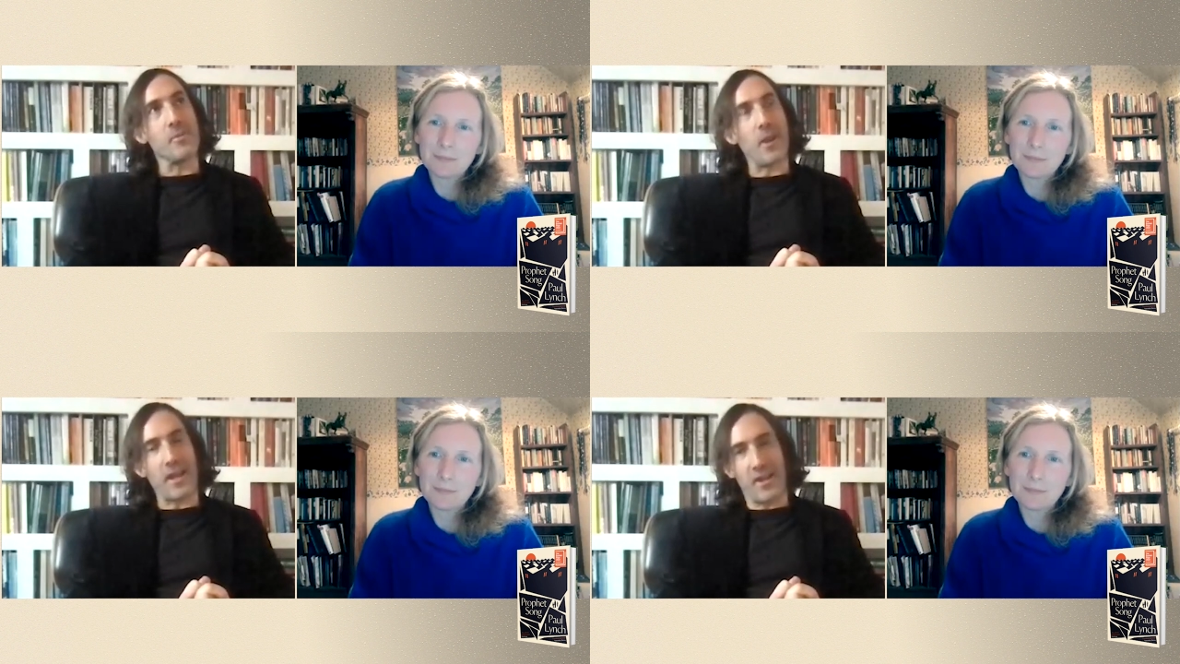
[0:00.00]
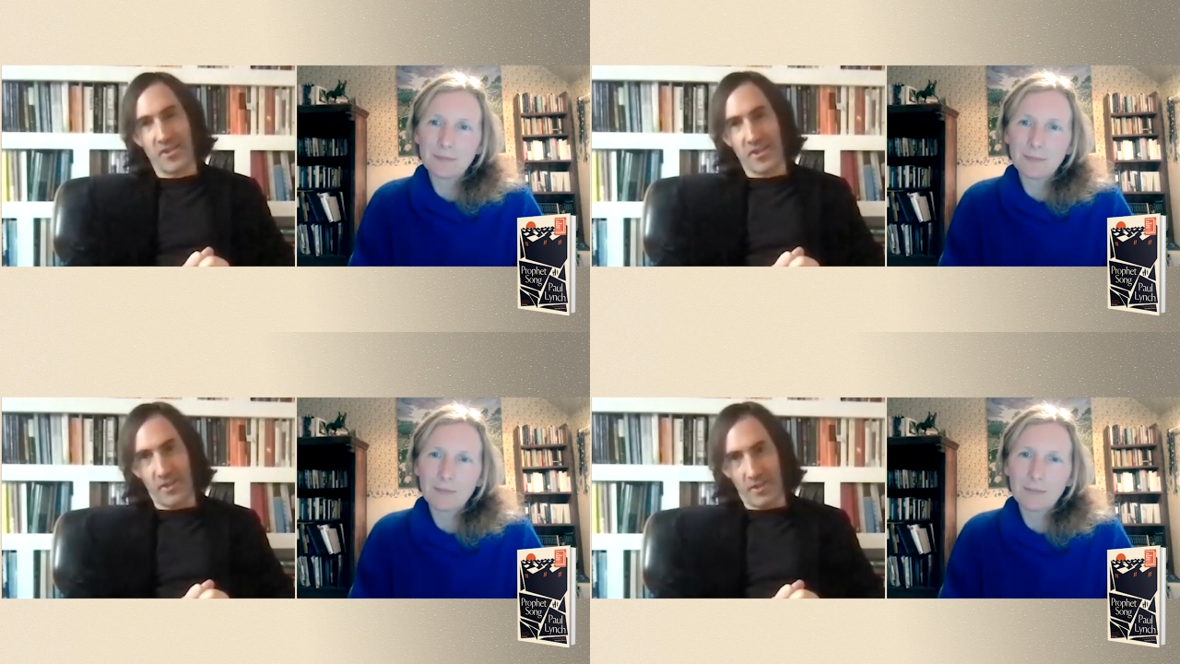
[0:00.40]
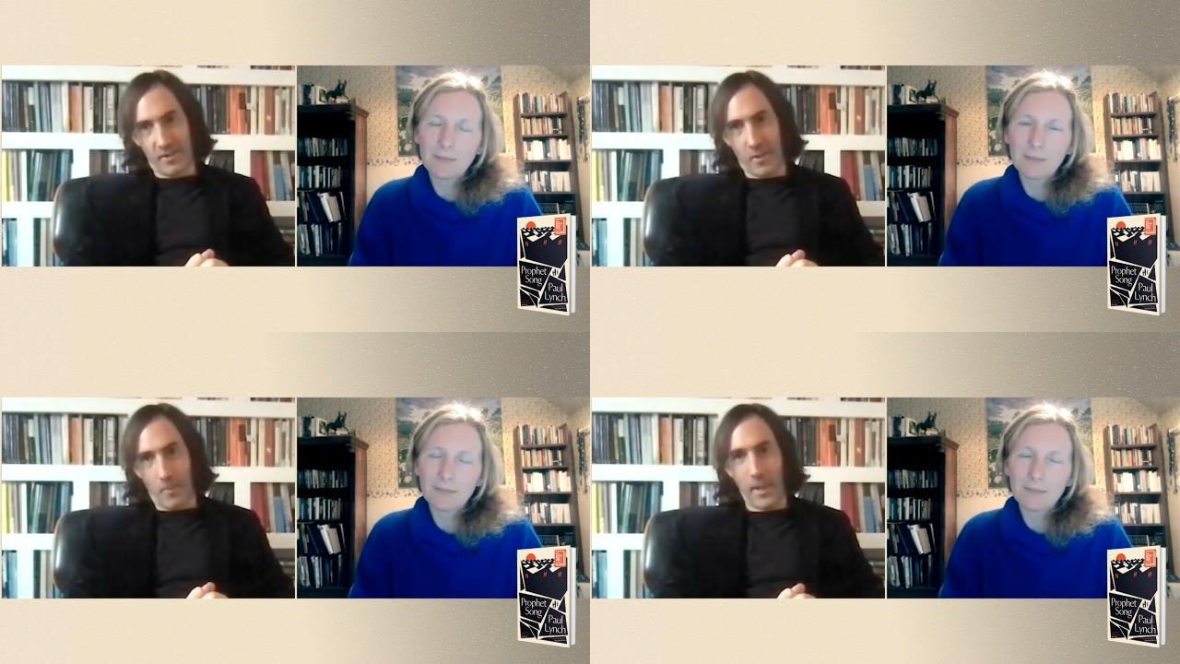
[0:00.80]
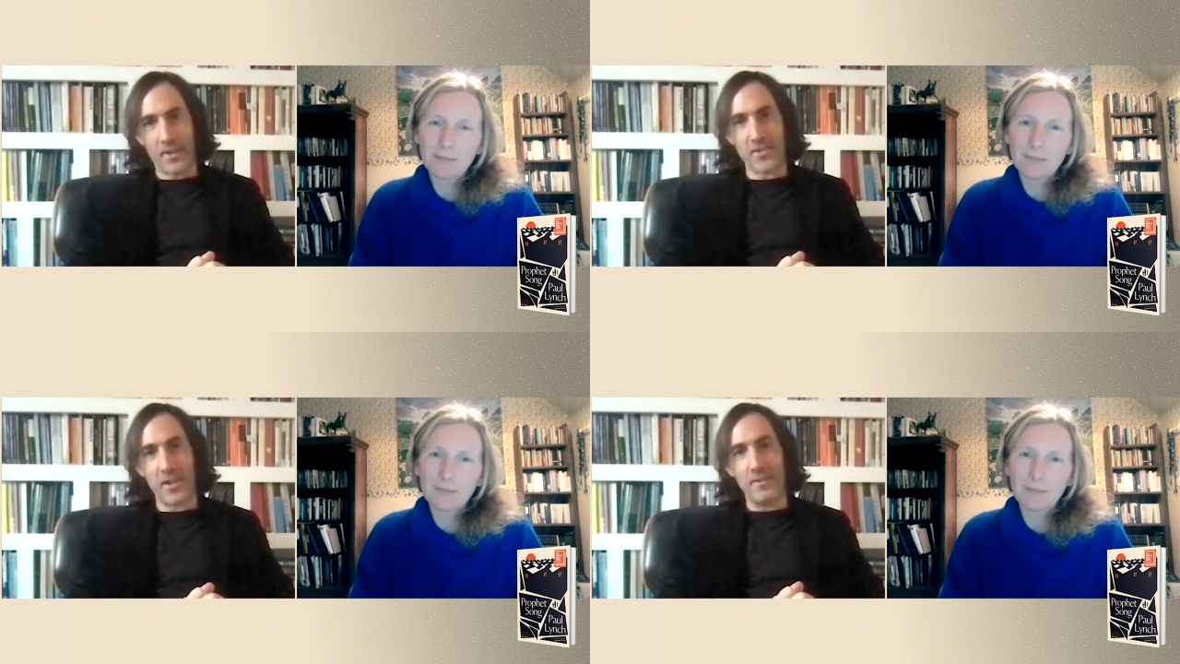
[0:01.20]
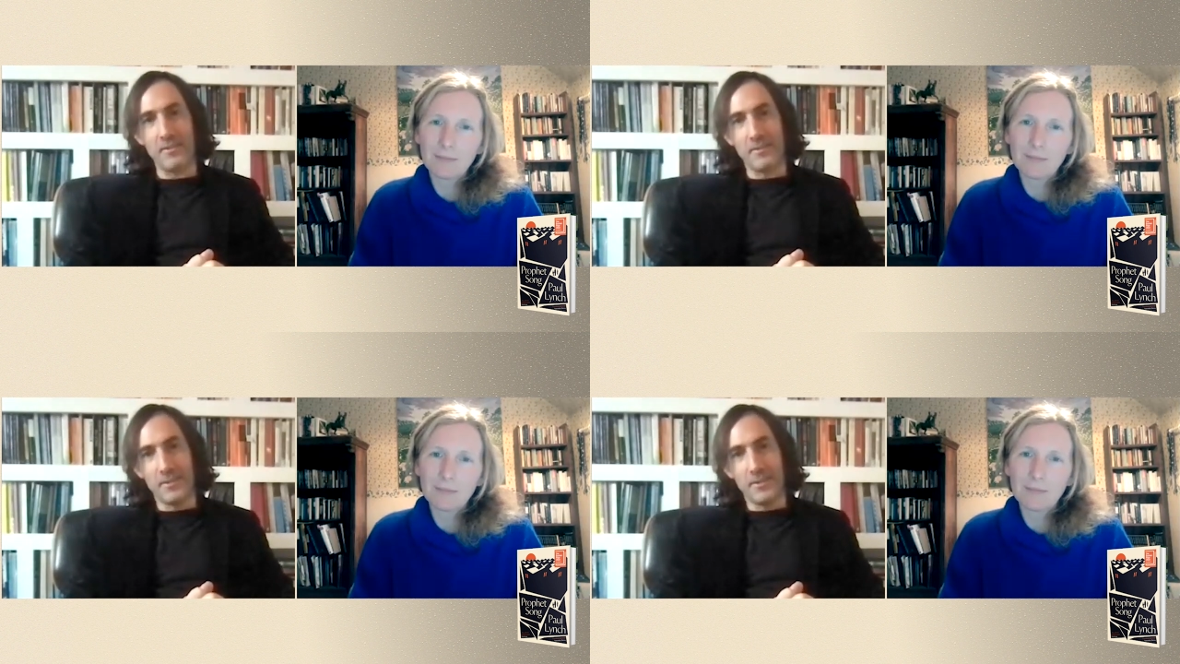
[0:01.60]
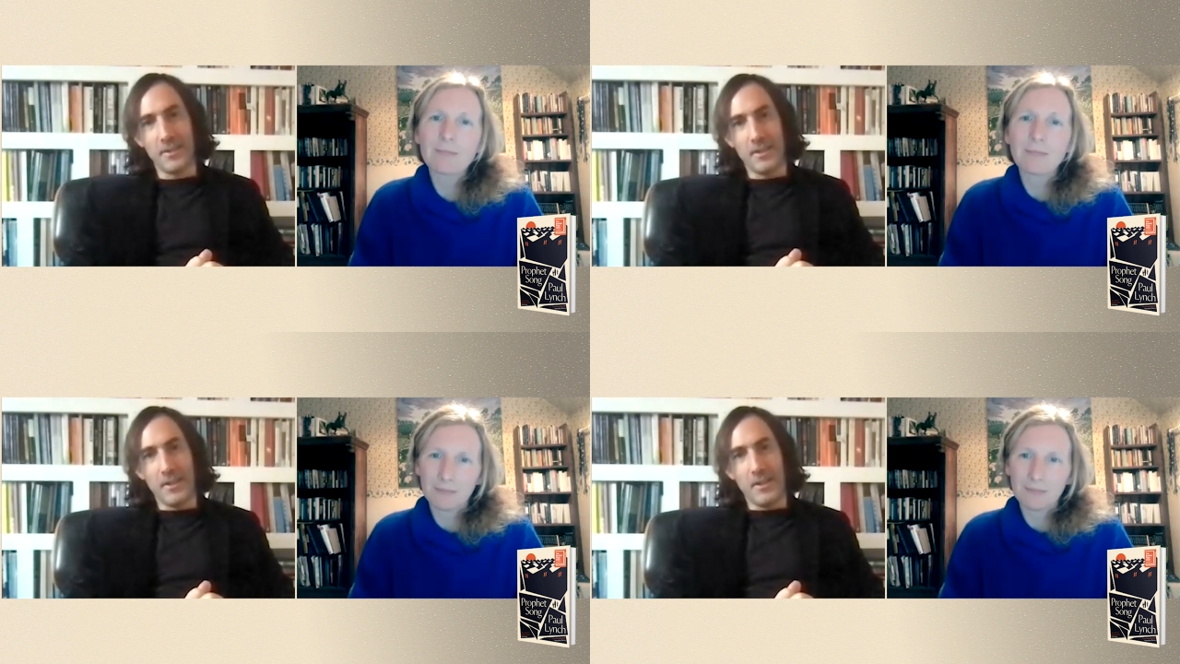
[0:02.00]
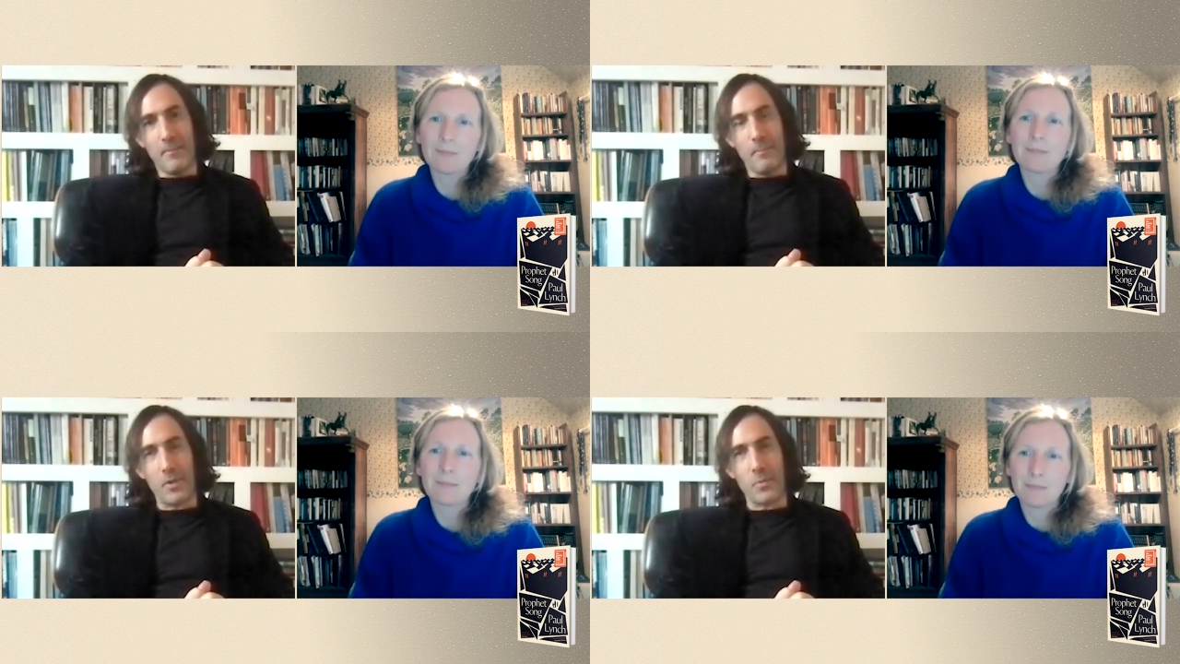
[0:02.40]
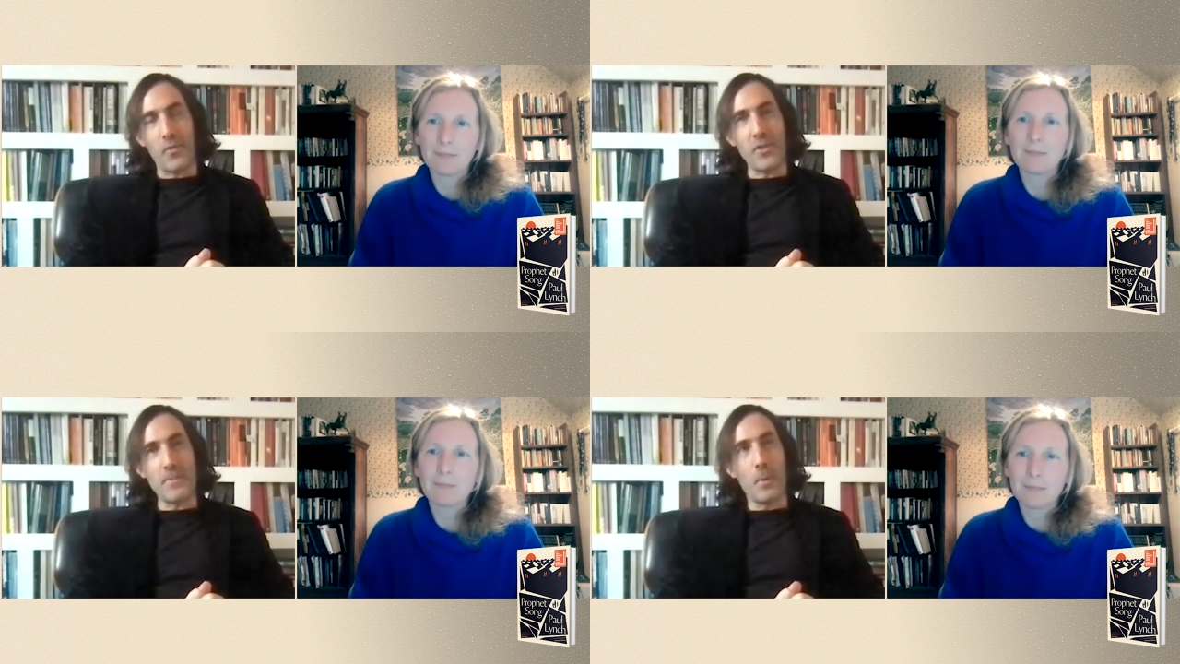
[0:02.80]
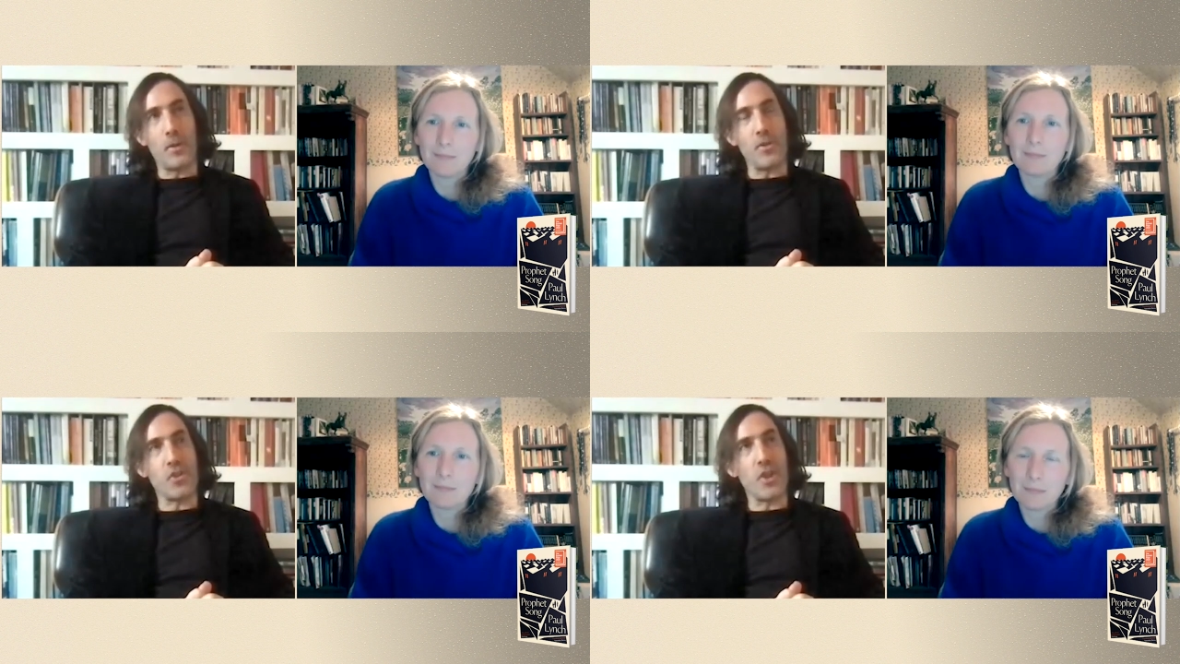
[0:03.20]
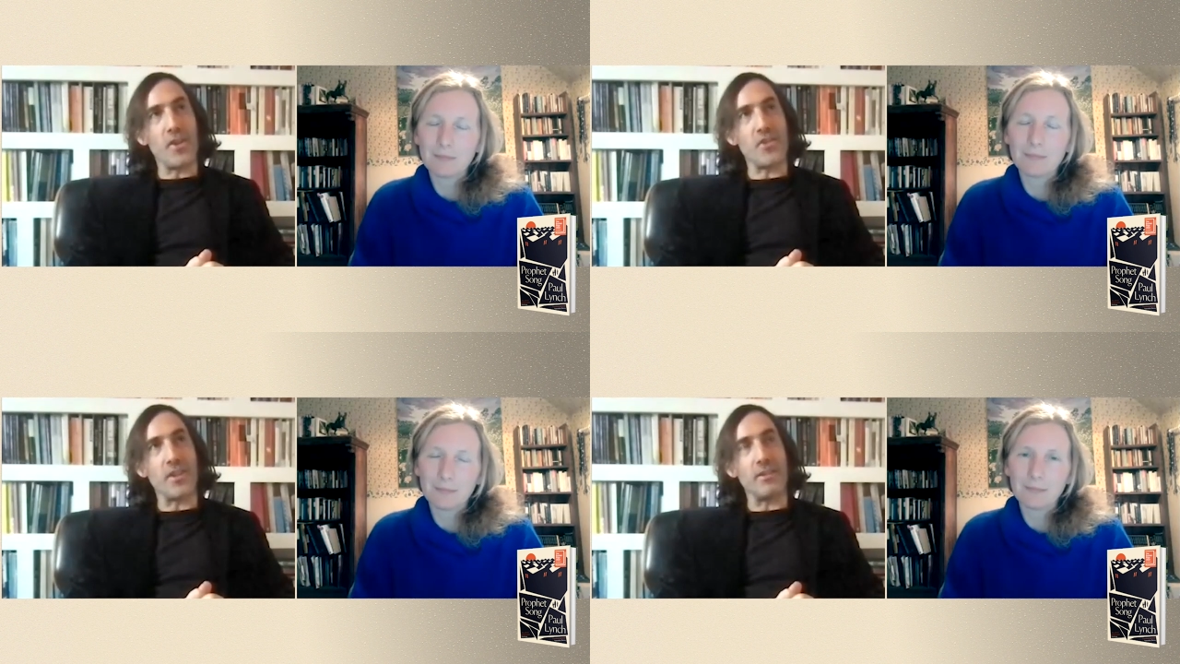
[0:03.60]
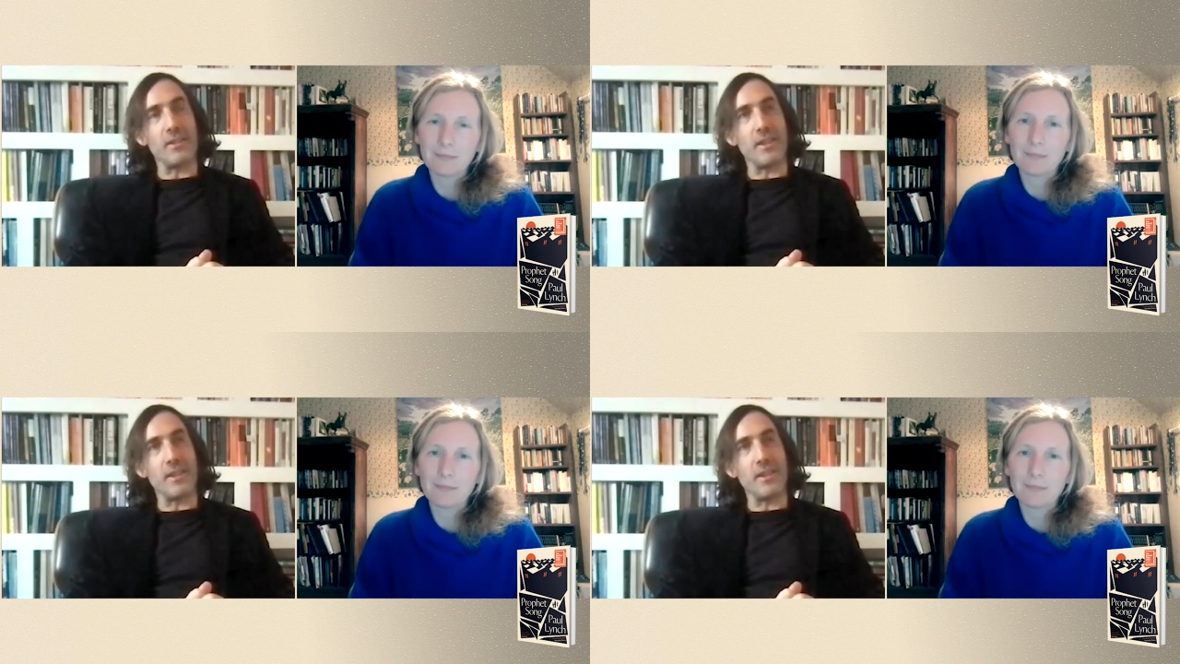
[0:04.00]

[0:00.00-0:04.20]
Speaker 1: what I consider complexity, because what this book is chasing